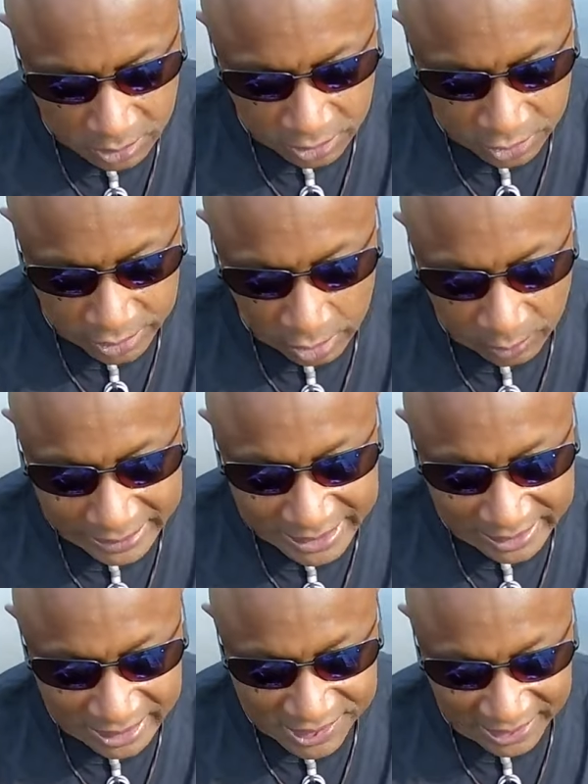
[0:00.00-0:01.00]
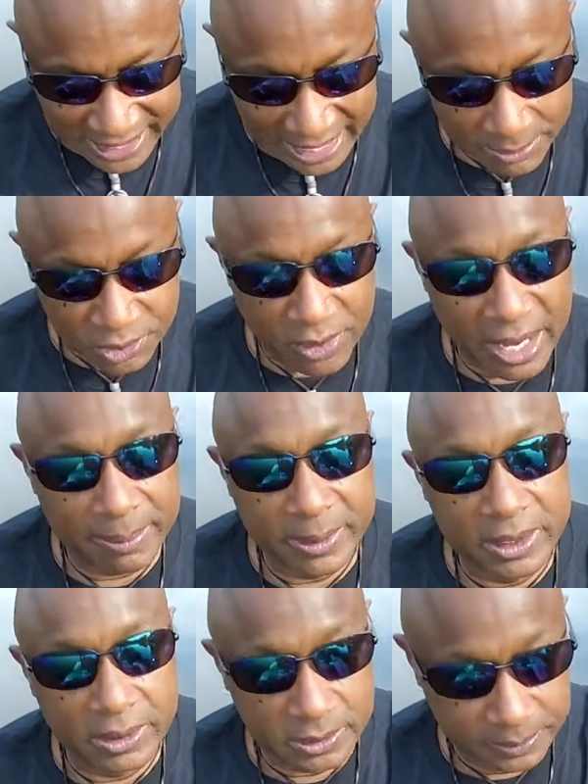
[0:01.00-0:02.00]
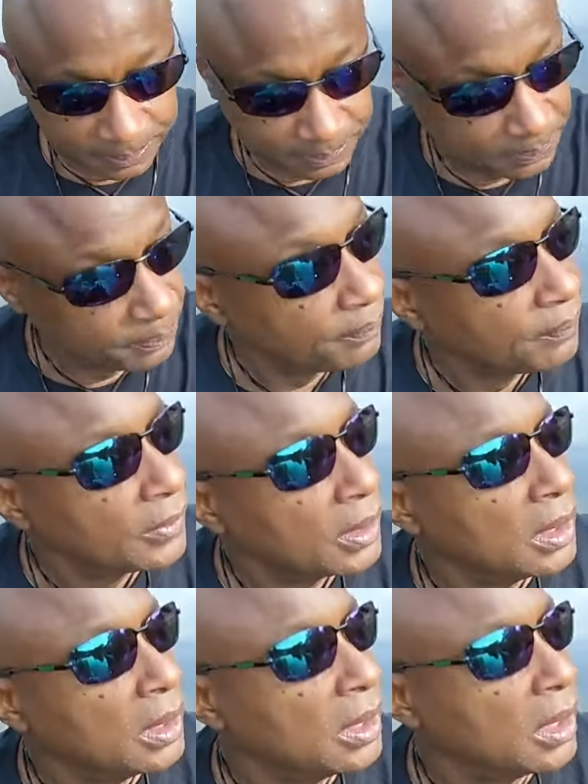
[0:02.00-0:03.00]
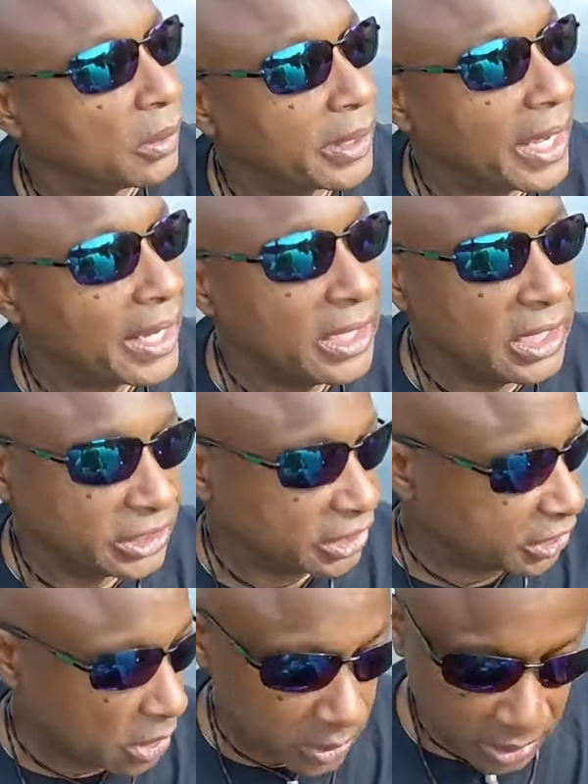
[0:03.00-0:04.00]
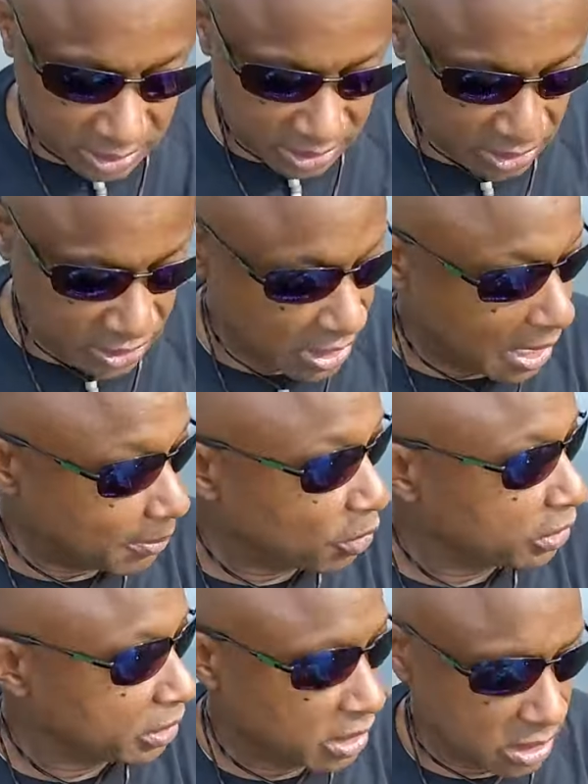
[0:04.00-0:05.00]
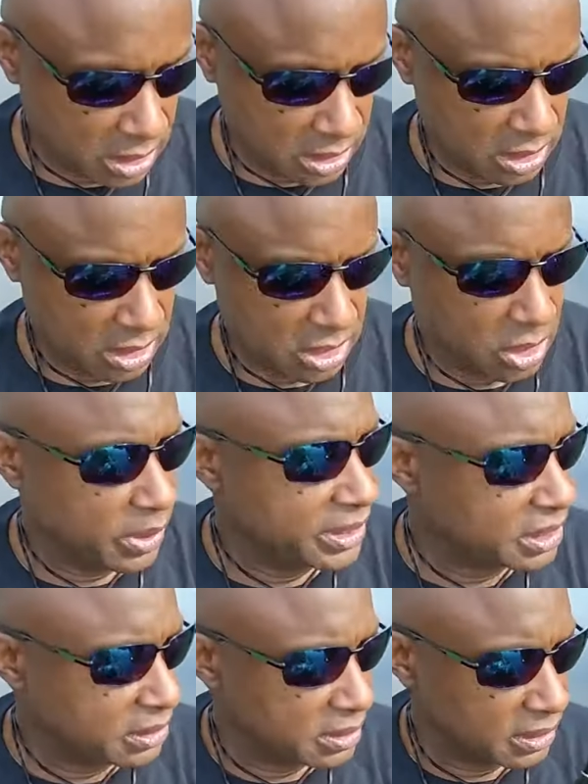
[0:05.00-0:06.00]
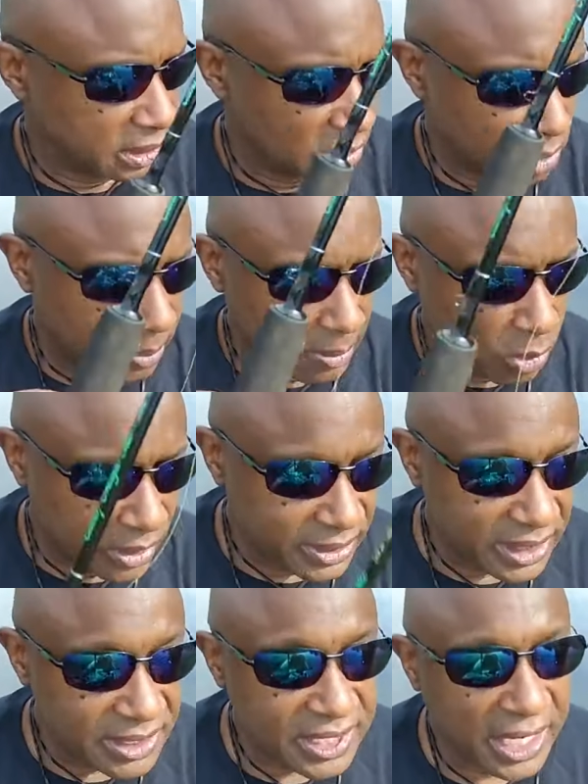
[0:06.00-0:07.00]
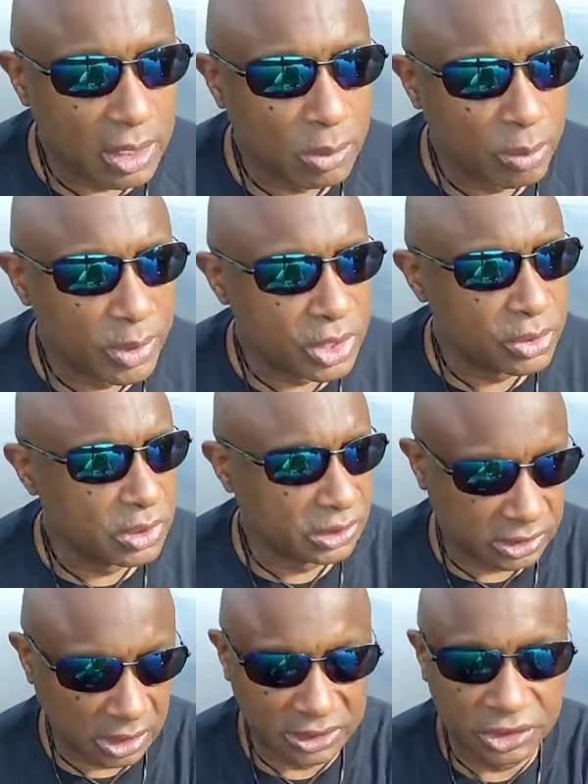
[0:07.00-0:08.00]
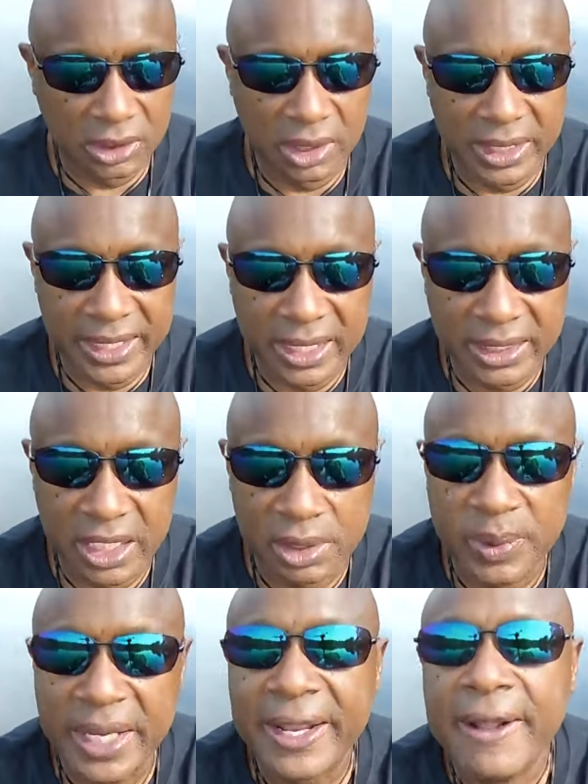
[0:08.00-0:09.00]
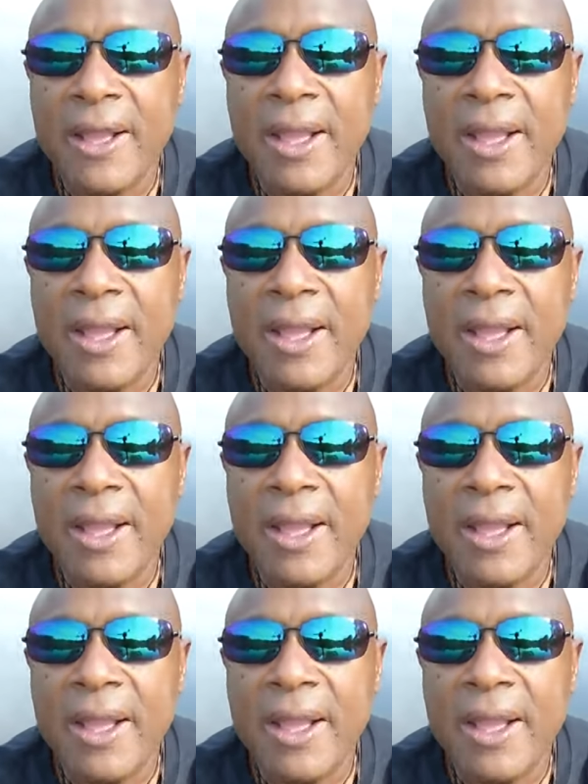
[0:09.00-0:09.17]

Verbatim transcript: You can only get this at Cam's Crappie Hole. Okay, just go to, I'm gonna go into a little bit more in detail when we do a, a, a cutaway,